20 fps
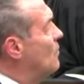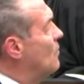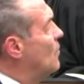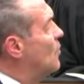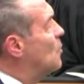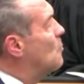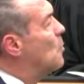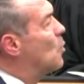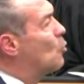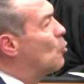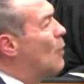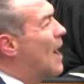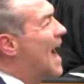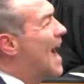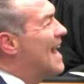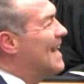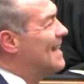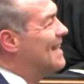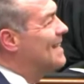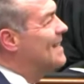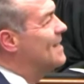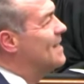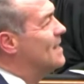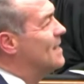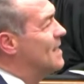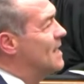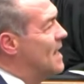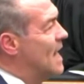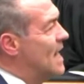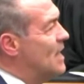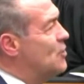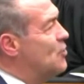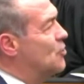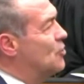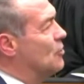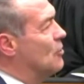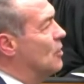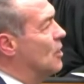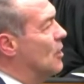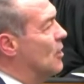the marauding
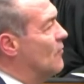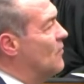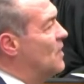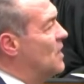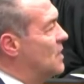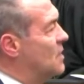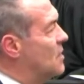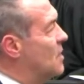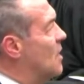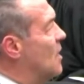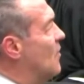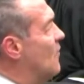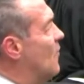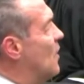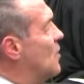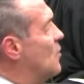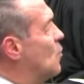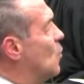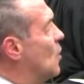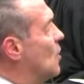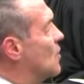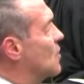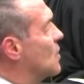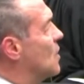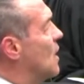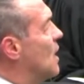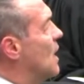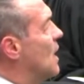nature of these individuals.